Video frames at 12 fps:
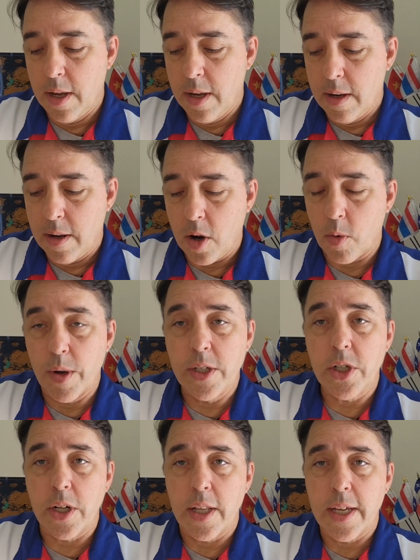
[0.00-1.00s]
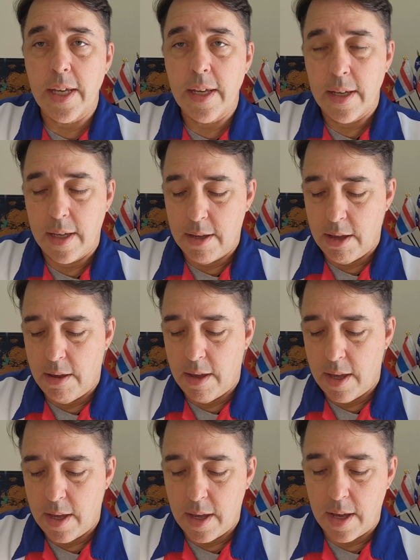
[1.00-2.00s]
Originally,
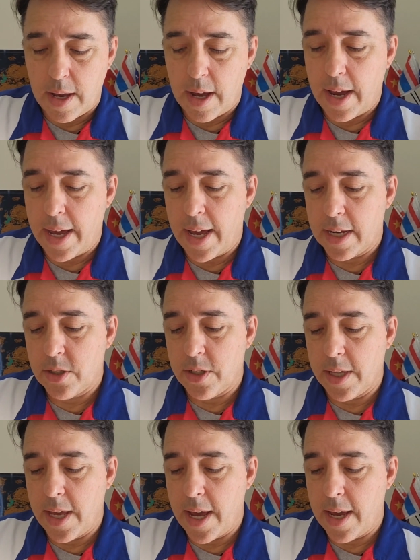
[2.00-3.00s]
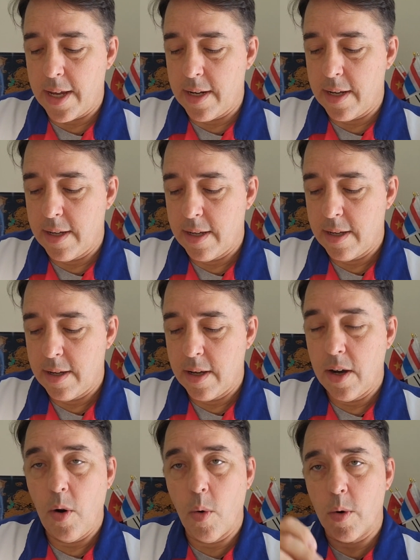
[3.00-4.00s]
I actually had
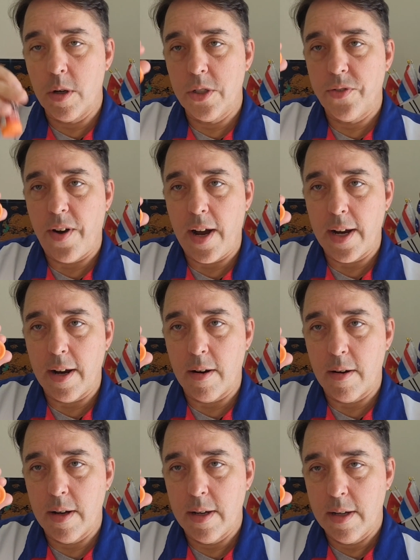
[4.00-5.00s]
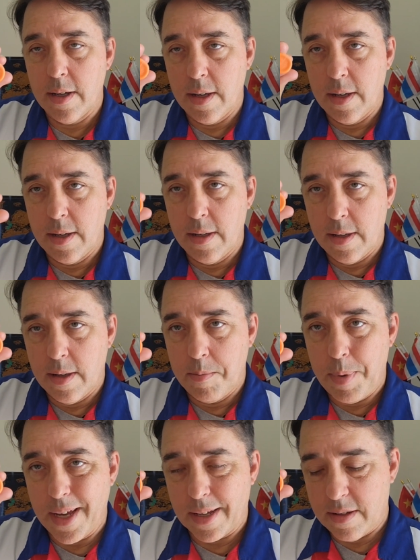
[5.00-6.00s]
Orange Fire
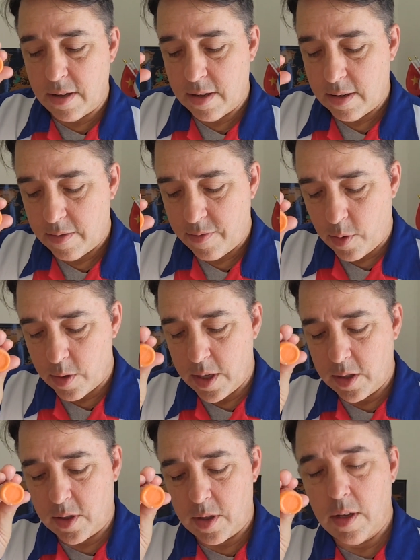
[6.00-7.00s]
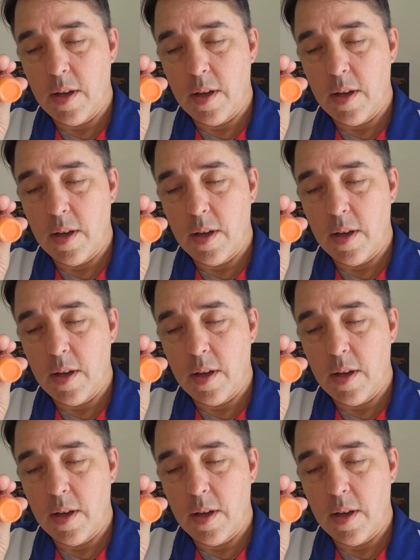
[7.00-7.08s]
picked for this,